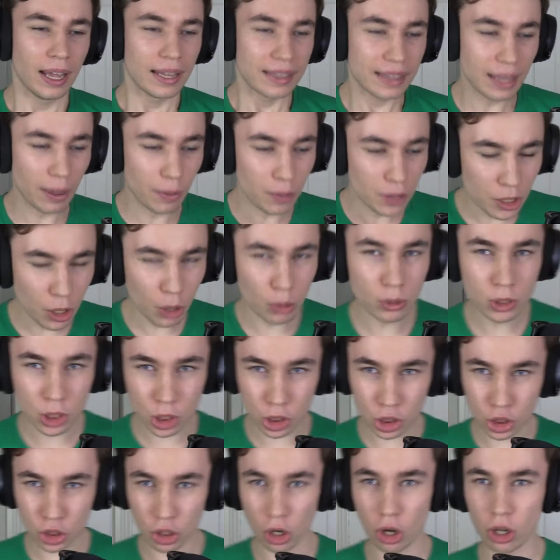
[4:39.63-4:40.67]
There were loads of
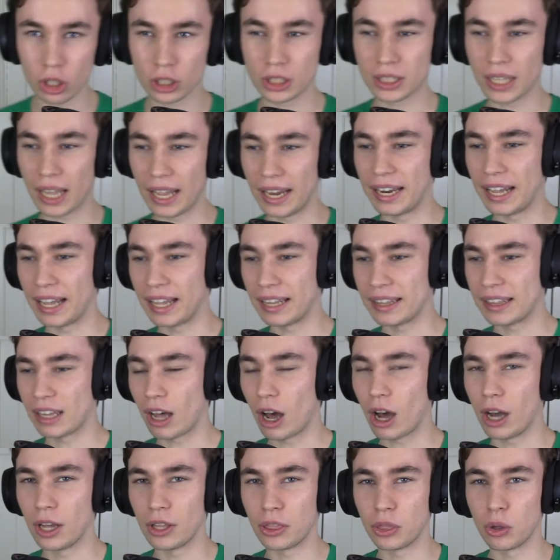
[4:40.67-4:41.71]
shots in it that
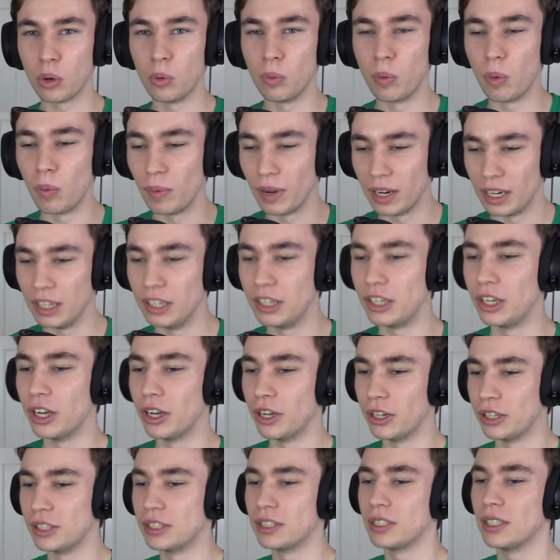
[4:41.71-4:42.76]
I thought were really
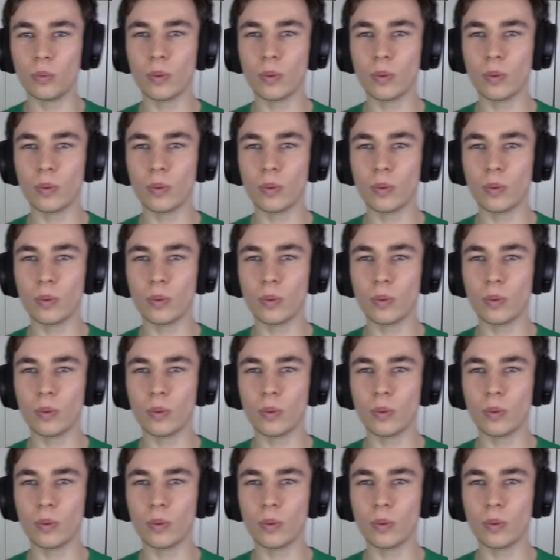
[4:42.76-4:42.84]
good.